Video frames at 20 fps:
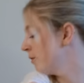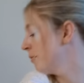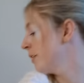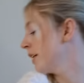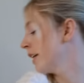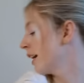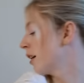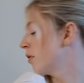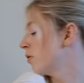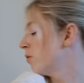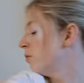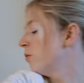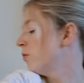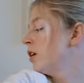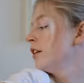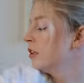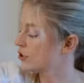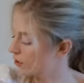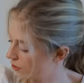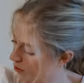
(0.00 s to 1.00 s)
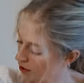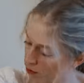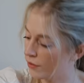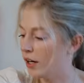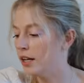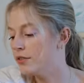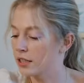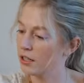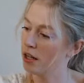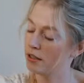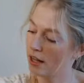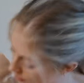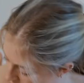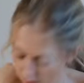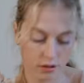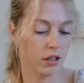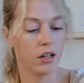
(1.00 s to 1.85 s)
Let me count. 1, 2, 3, 4, 5, 6, 7,